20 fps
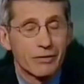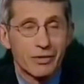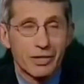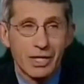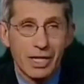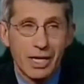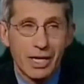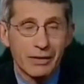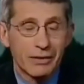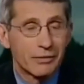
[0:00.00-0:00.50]

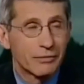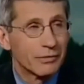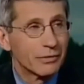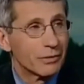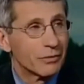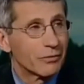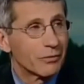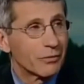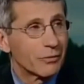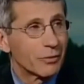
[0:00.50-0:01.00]
she got the
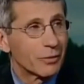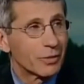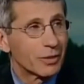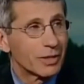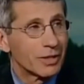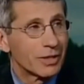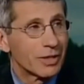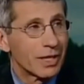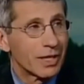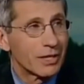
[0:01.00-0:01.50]
flu for
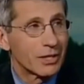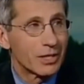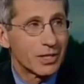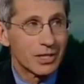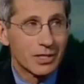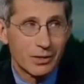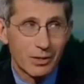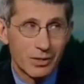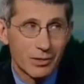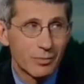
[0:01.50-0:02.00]
14 days,
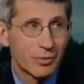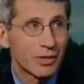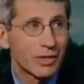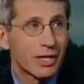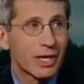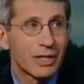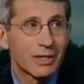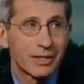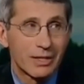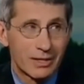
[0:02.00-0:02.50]
she's as
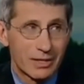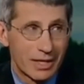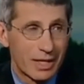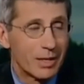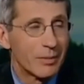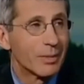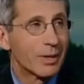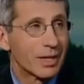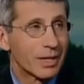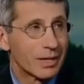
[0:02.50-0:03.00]
protected as
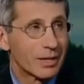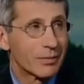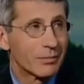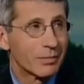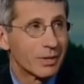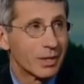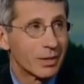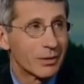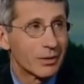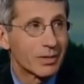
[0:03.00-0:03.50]
anybody
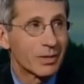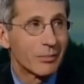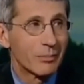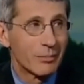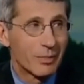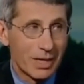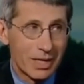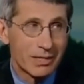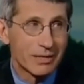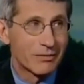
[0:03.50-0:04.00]
can be, because the
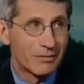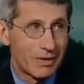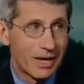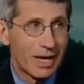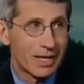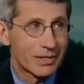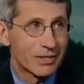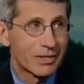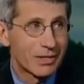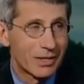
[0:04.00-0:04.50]
best
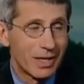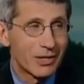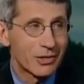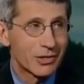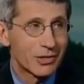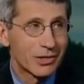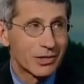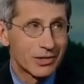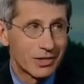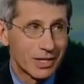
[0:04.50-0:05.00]

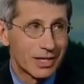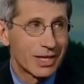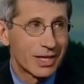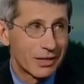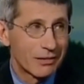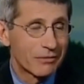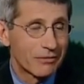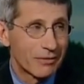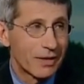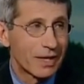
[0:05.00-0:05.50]
vaccination is to
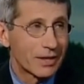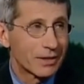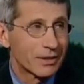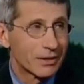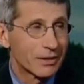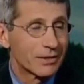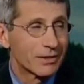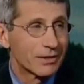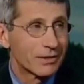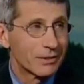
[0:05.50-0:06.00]
get
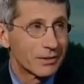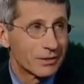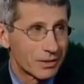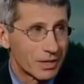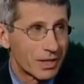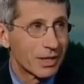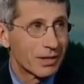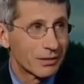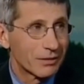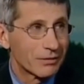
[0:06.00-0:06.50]
infected
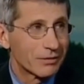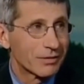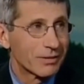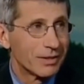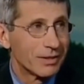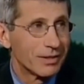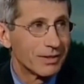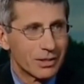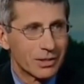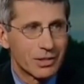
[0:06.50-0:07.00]
yourself.
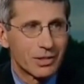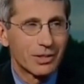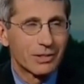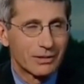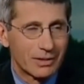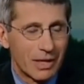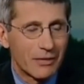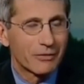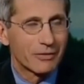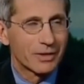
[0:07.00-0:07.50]

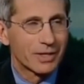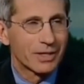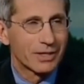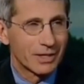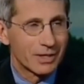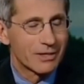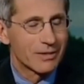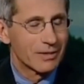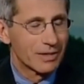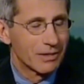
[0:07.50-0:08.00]
She definitely
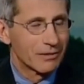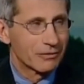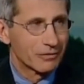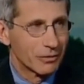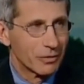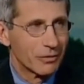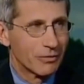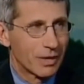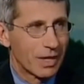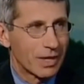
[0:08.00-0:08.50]
doesn't need a
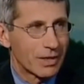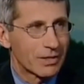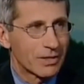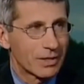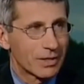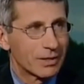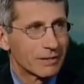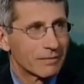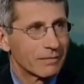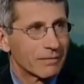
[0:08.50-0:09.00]
flu
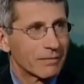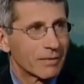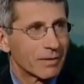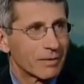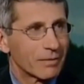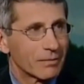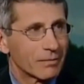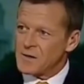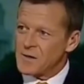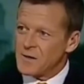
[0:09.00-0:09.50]
vaccine.
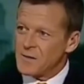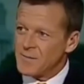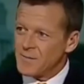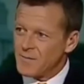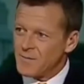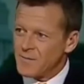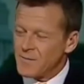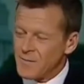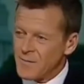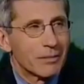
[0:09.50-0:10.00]
She
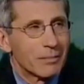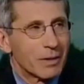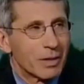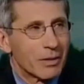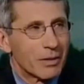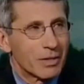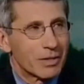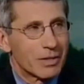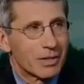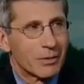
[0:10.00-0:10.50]
doesn't need it
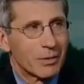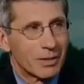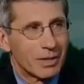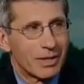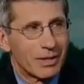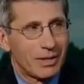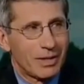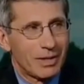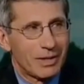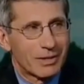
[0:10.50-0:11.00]
because
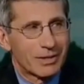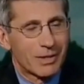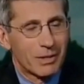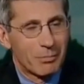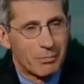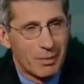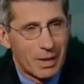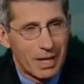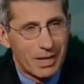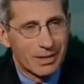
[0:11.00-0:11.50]
it's
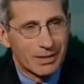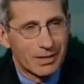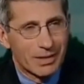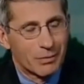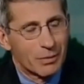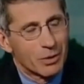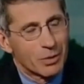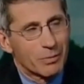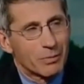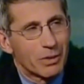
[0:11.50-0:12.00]

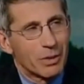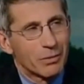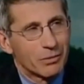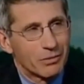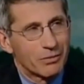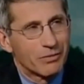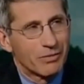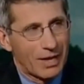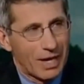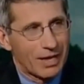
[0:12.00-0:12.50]
the most
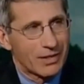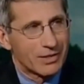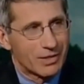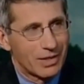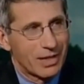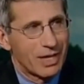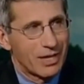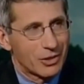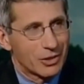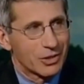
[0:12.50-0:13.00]
potent
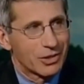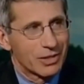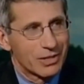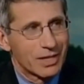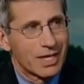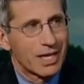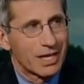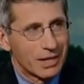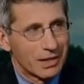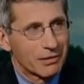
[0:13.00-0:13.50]

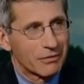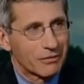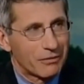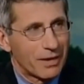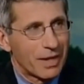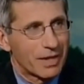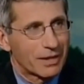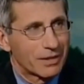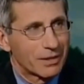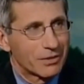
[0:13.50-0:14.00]
vaccination is getting
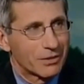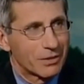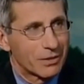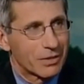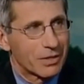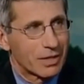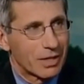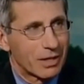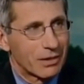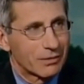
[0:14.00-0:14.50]
infected
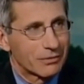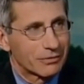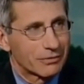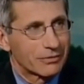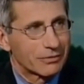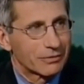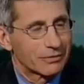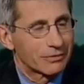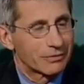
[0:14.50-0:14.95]
yourself.